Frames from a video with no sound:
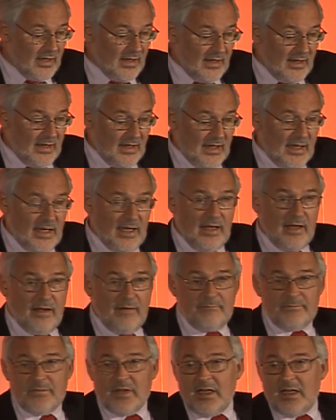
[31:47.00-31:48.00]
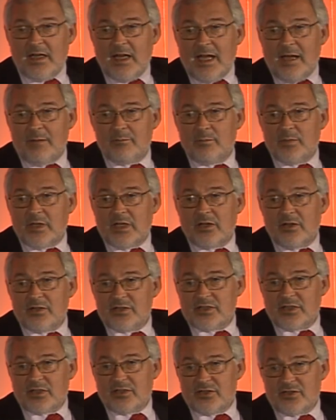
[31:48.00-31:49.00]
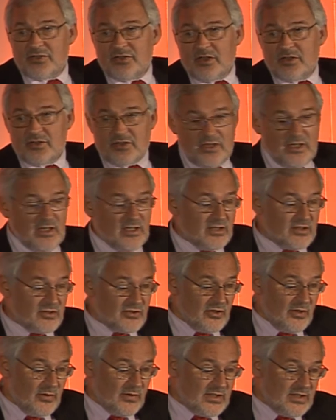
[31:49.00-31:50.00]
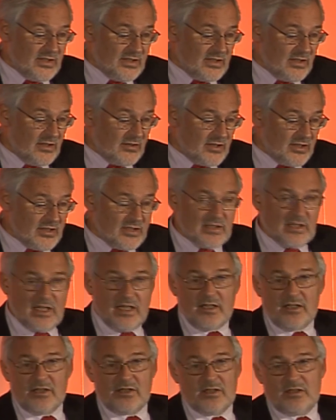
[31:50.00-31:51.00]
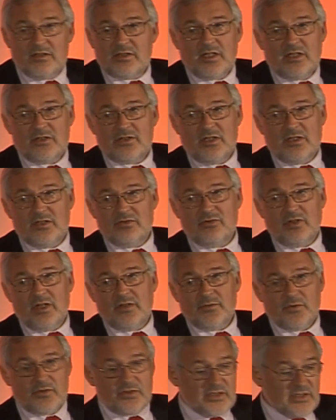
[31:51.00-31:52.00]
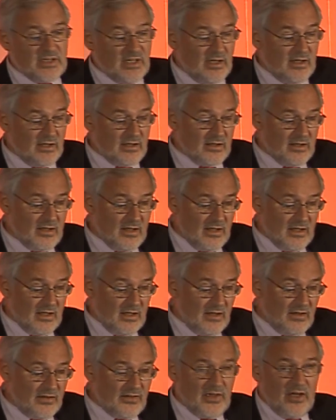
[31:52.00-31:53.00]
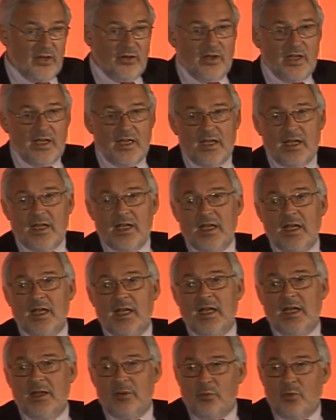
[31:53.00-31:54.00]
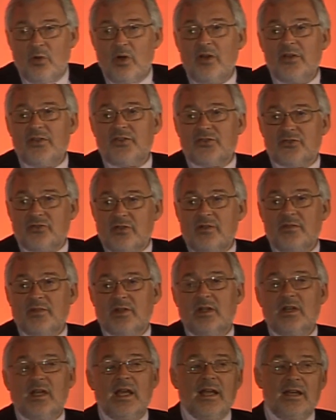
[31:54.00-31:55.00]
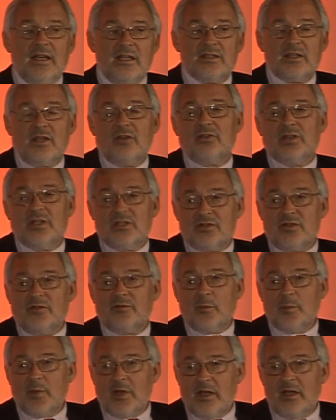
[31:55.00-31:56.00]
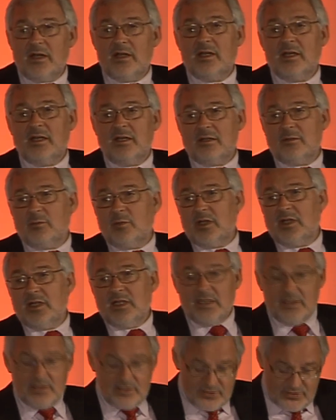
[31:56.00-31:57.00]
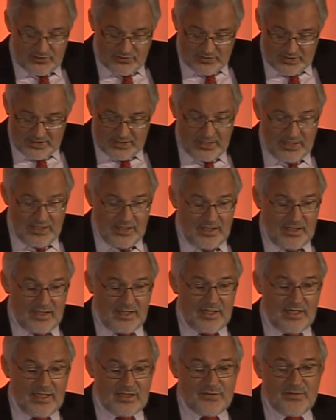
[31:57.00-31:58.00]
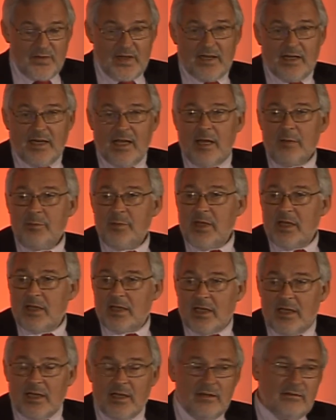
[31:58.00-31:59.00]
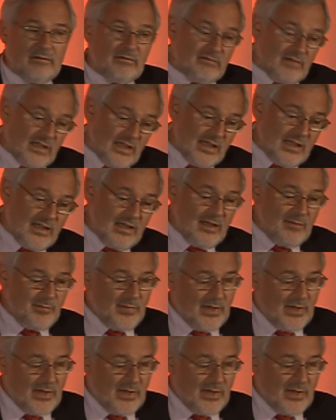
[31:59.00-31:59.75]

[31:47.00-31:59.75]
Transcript: It happened because the construction industry was in such a dreadful state. So it was driven and is only driven by a need, and when the industry gets fat and happy again, they pay a